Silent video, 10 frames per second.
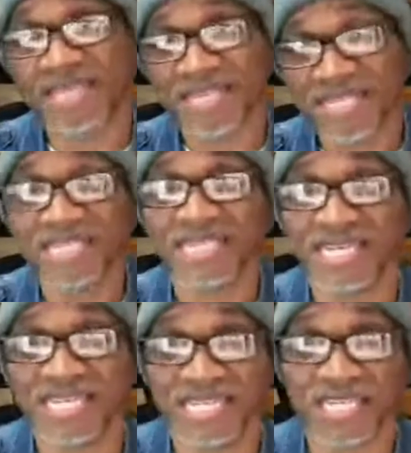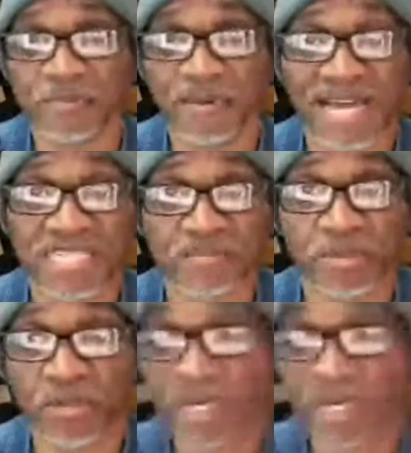this as easy as possible.